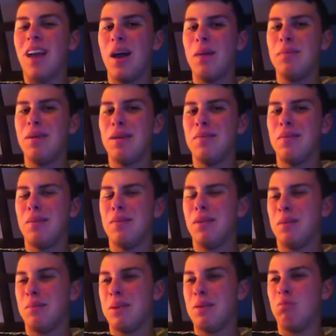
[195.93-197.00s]
I
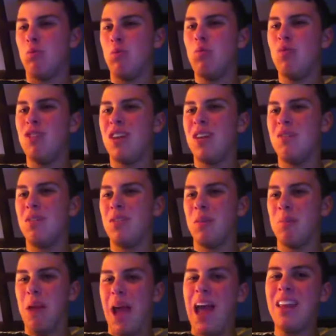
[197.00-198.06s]
mean, Rusev is a
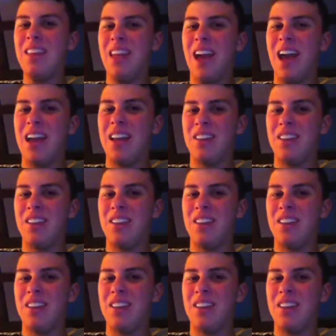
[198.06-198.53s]
bad guy,